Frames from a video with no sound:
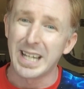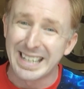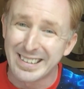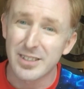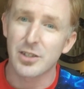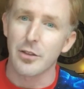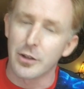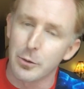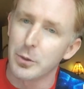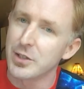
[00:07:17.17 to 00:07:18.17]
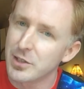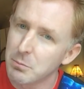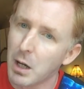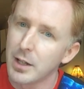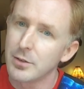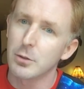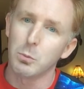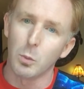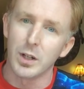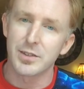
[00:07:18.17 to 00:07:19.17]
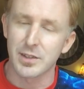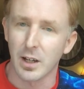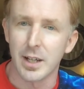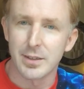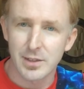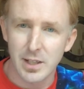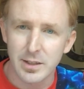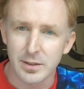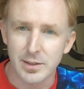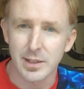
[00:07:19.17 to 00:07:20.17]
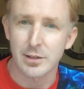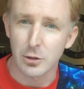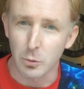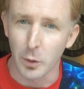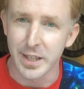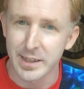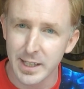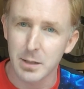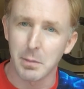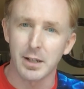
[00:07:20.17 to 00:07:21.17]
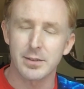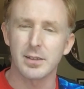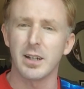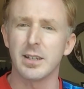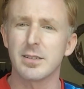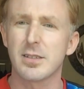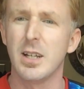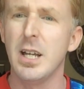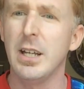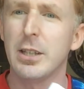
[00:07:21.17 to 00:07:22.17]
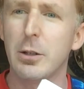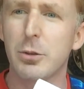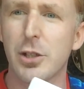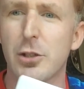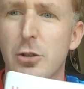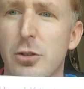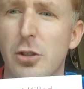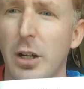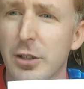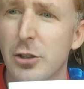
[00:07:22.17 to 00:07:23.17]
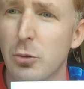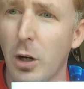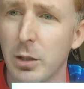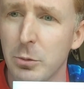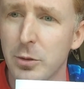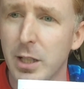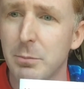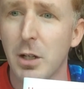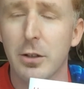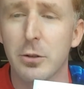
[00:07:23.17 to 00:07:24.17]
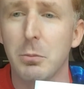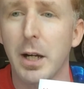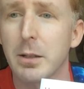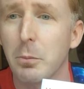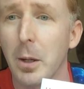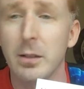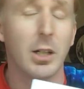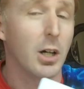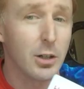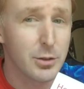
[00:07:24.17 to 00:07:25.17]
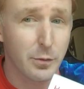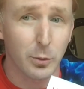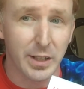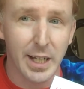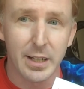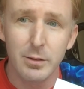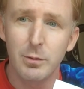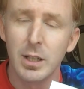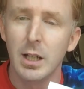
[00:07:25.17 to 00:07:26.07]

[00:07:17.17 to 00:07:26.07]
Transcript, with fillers: its theories and minds on what science is. That's the great thing about science. There was a, an astronomer named Dr. Mike Brown, a Huntsville native,